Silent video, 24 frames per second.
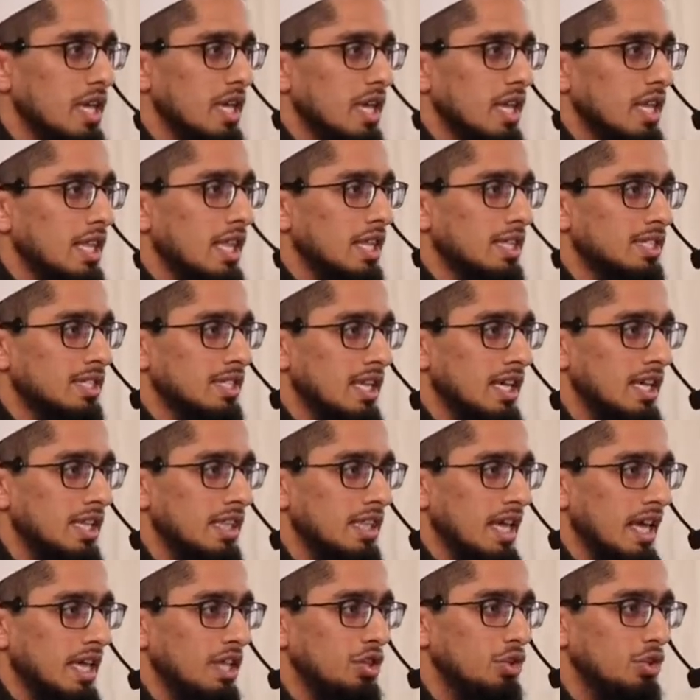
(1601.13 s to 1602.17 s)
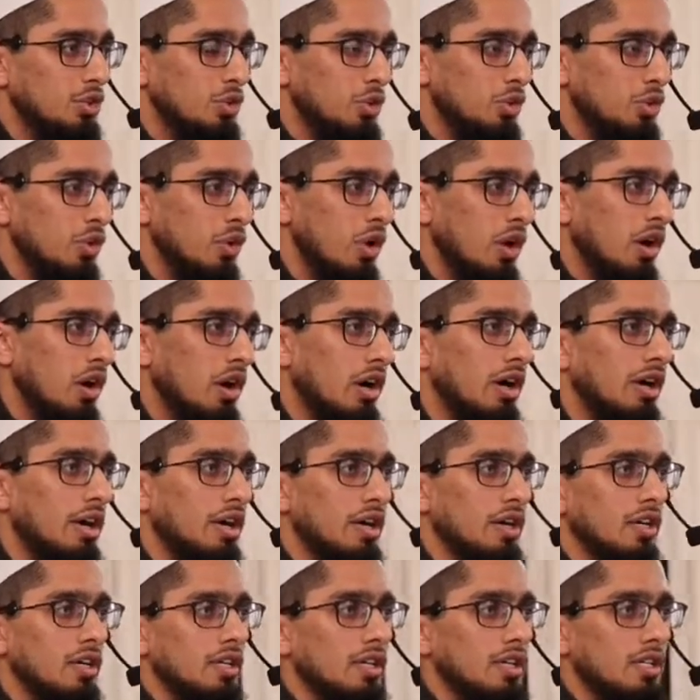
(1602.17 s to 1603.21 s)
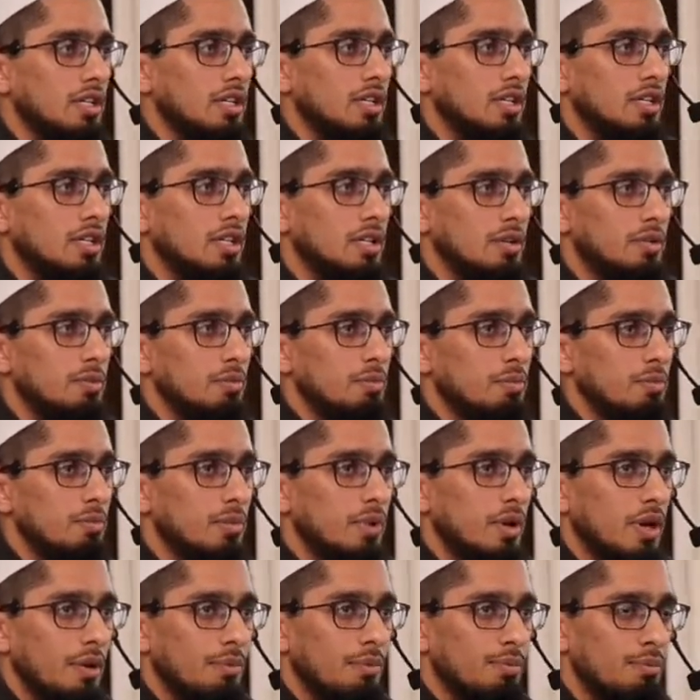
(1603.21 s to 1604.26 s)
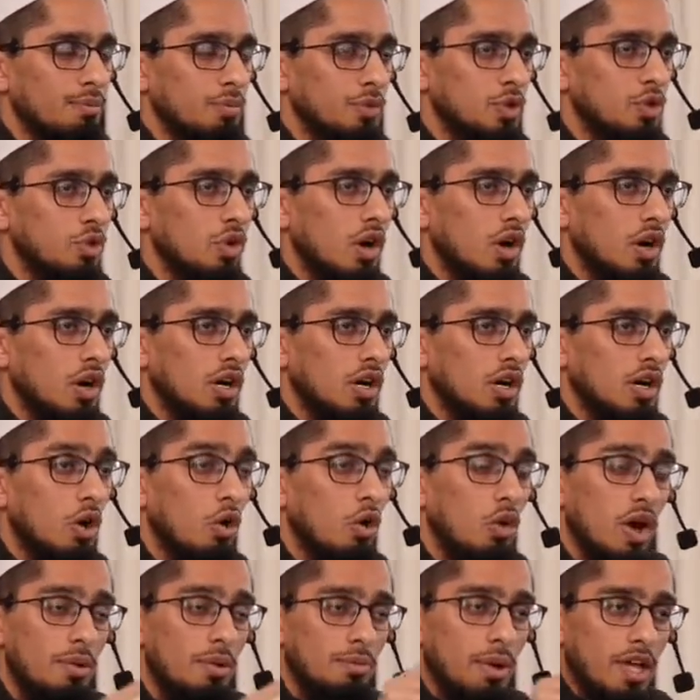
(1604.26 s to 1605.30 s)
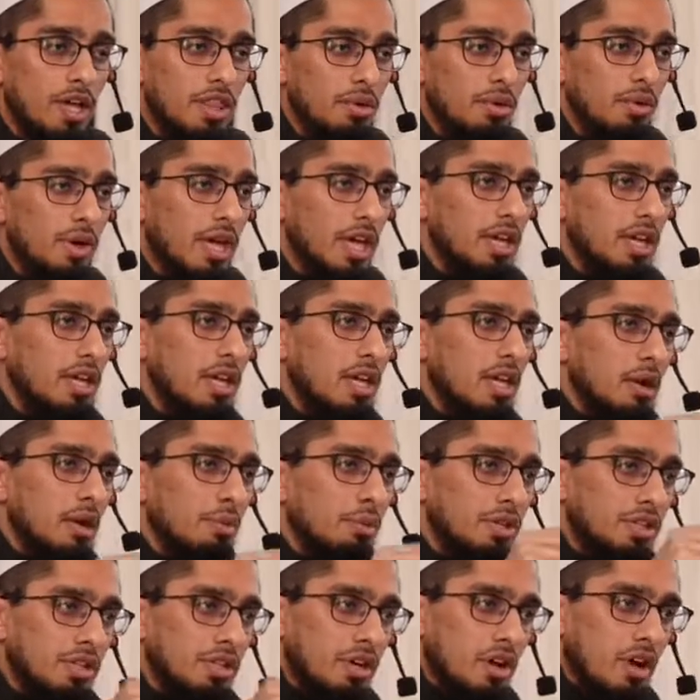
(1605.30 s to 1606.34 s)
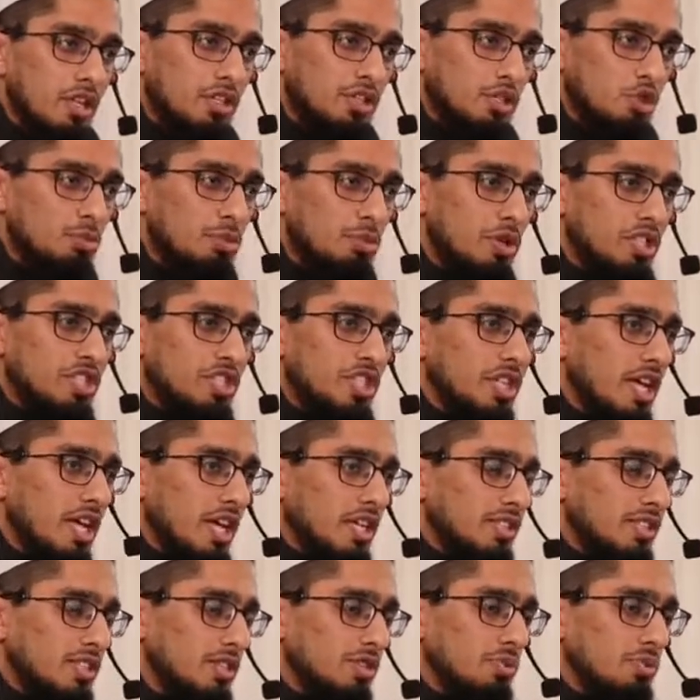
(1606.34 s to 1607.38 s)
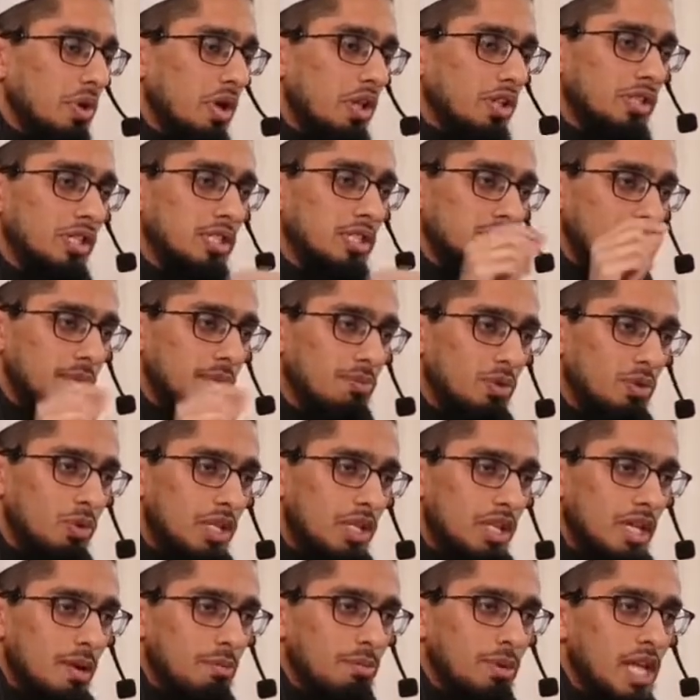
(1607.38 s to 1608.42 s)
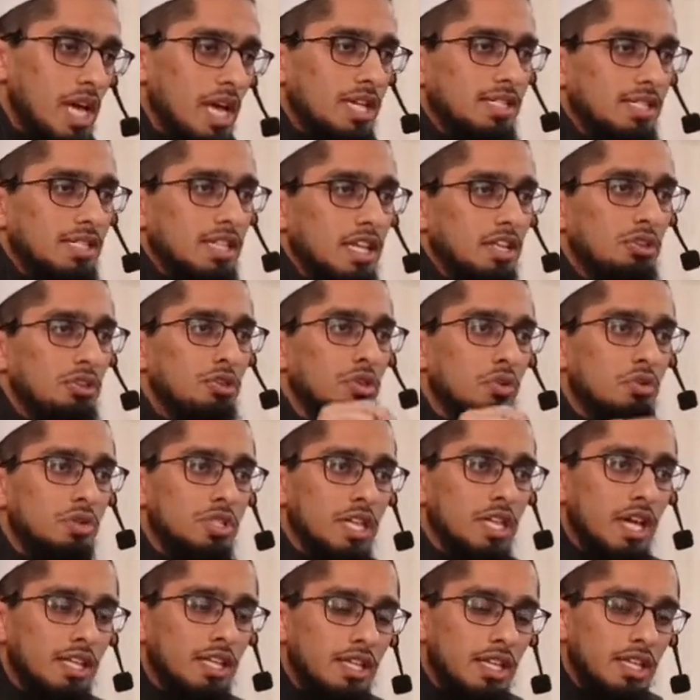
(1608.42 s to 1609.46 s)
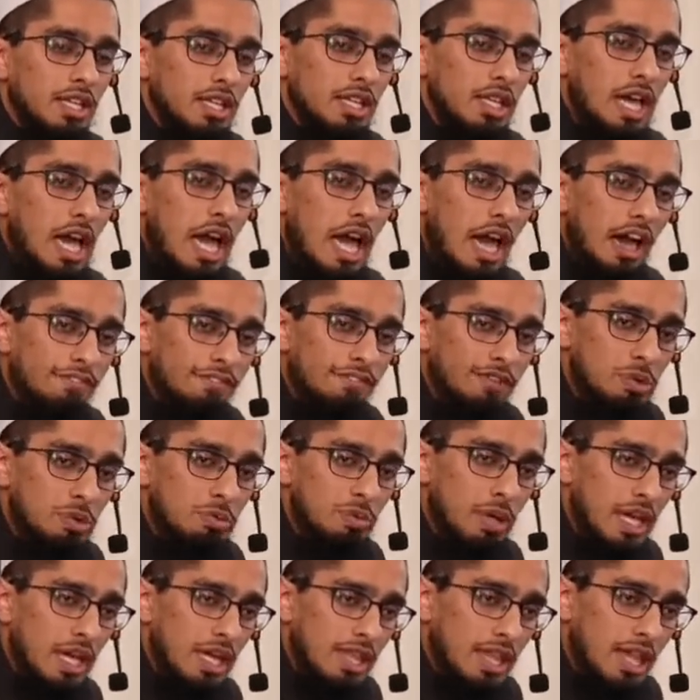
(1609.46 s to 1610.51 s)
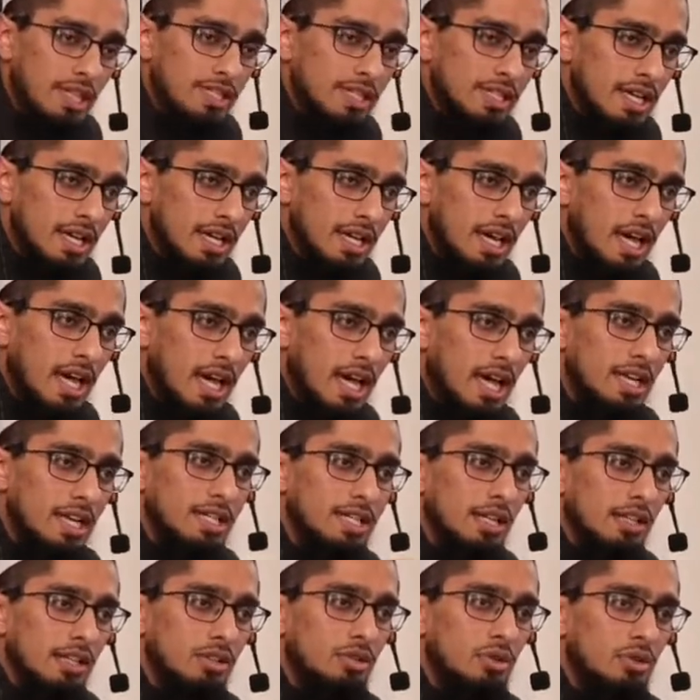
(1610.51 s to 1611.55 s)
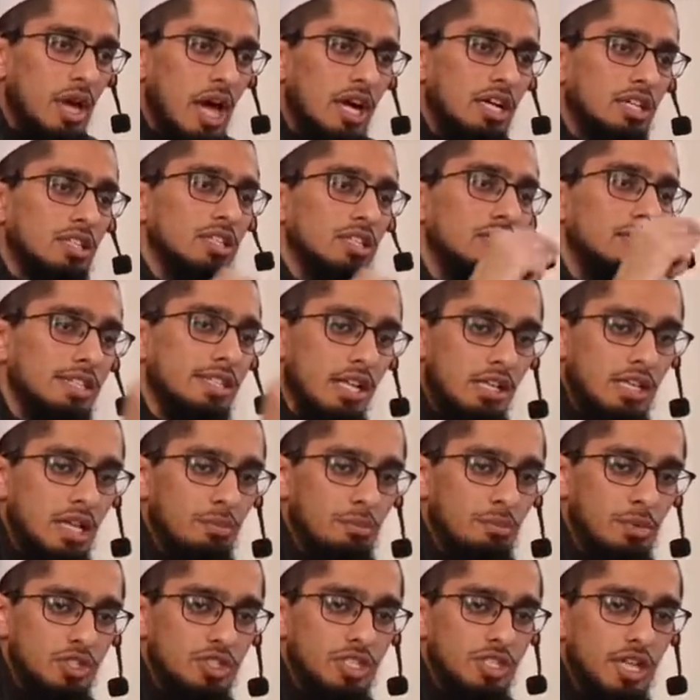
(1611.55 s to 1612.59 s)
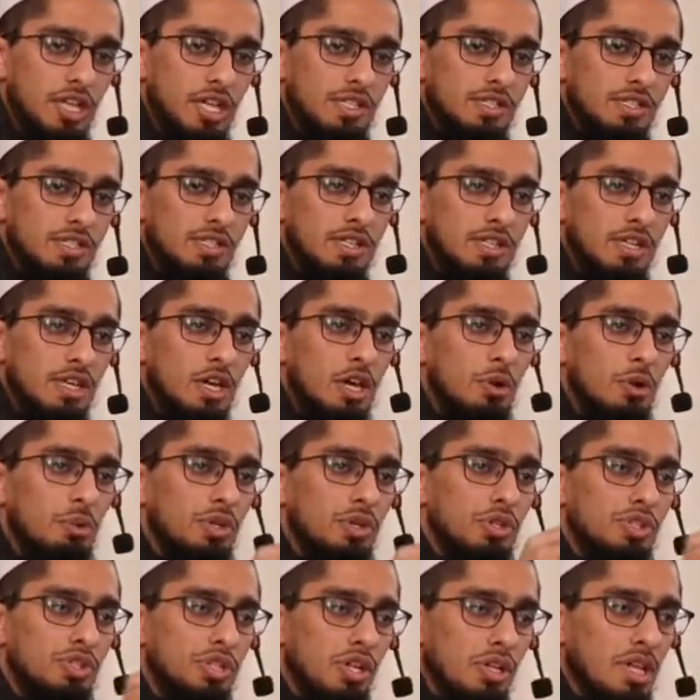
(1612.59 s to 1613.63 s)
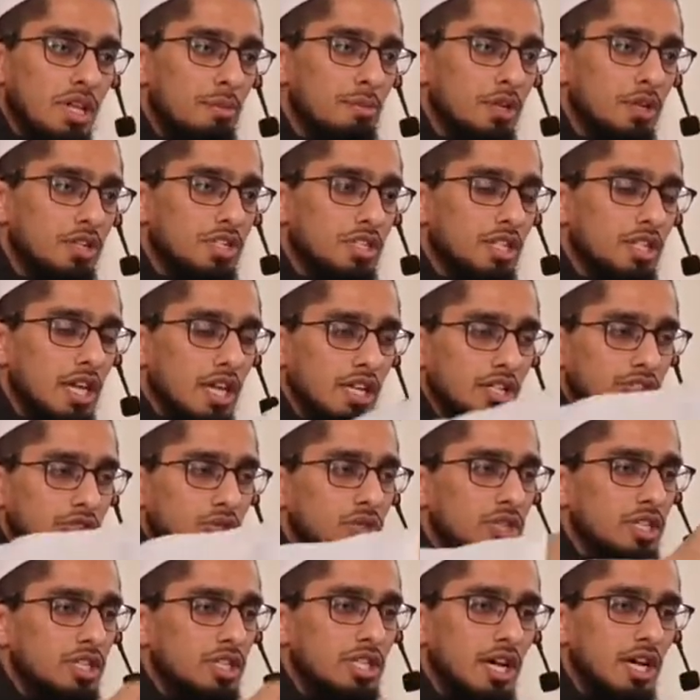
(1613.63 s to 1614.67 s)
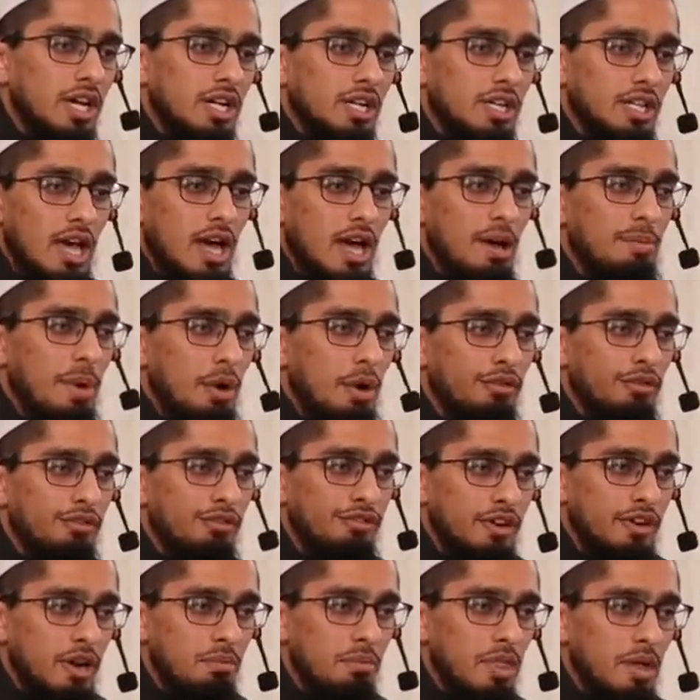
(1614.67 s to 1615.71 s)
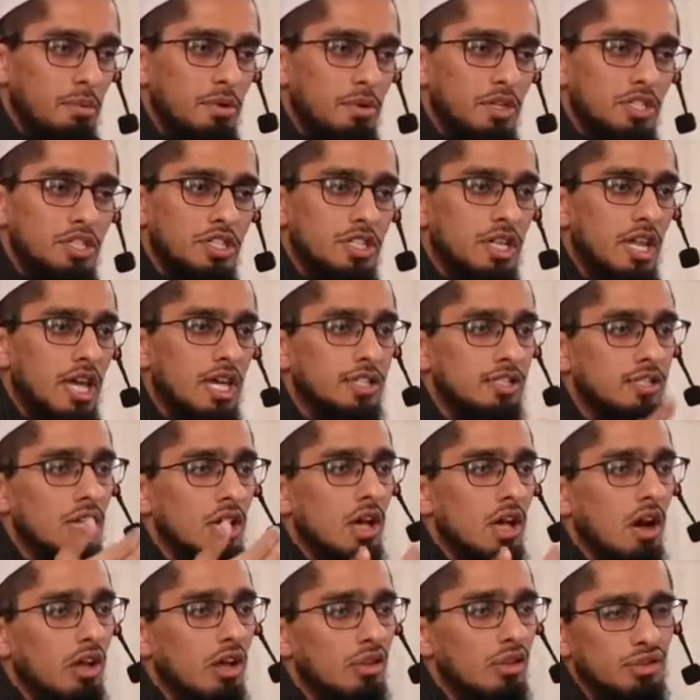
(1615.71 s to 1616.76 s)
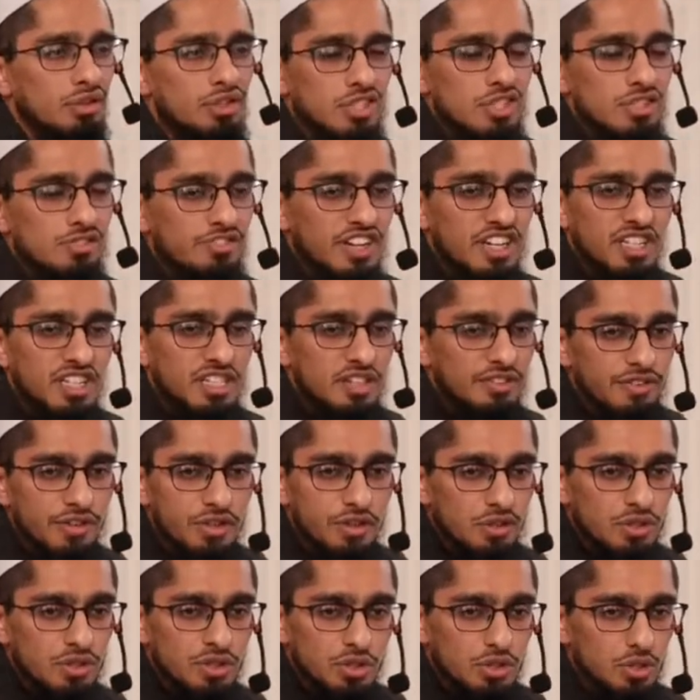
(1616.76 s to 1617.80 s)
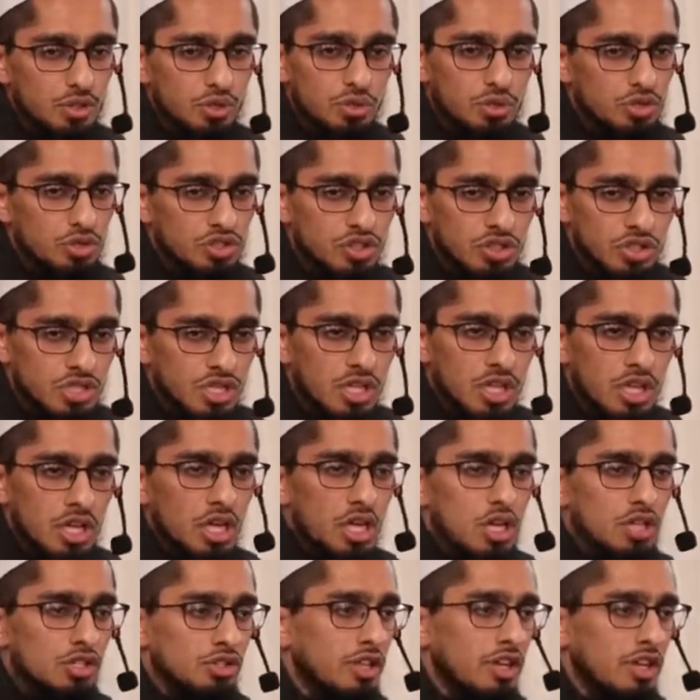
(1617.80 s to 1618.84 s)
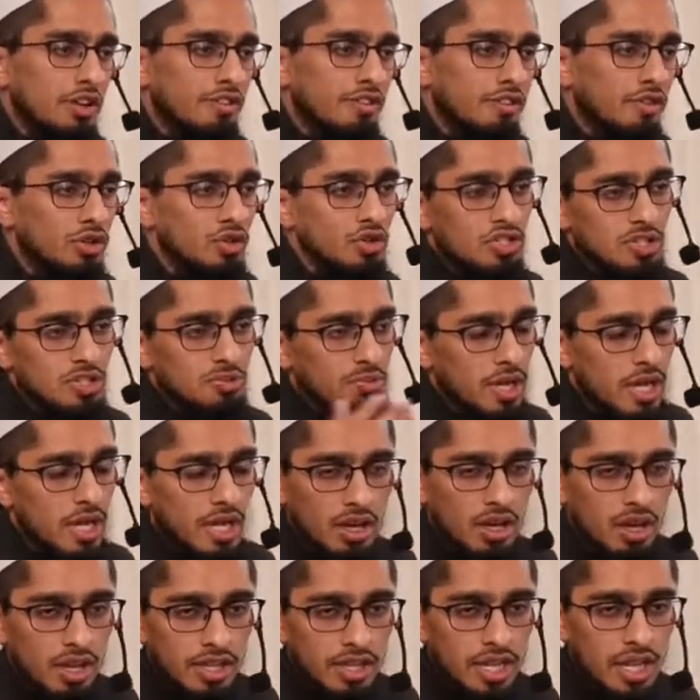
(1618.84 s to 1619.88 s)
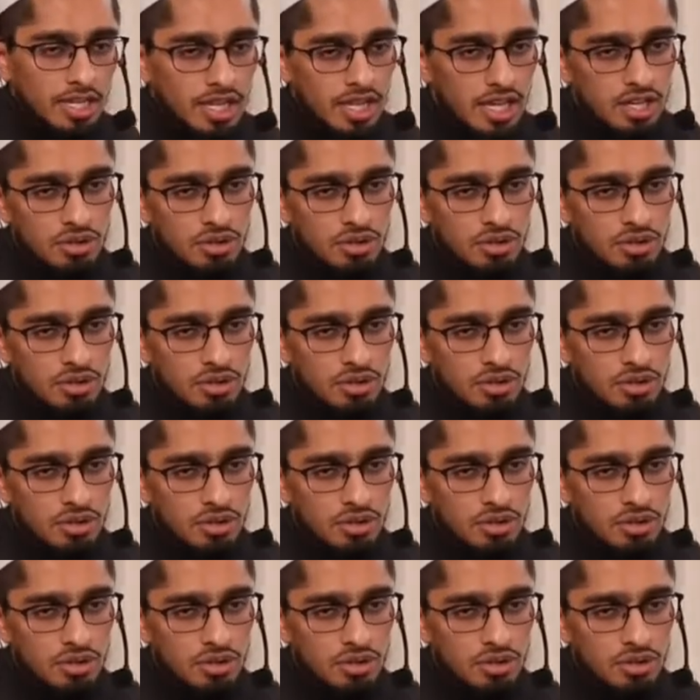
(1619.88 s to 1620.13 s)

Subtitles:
Let's say that you are, oh, and by the way, with regards to merchandise as well, the same ruling applies, that you don't technically have to pay that zakah until you actually sell that merchandise. When you sell that merchandise, you deduct that amount from the merchandise, although this is very difficult to do usually. So therefore, you just pay on that day.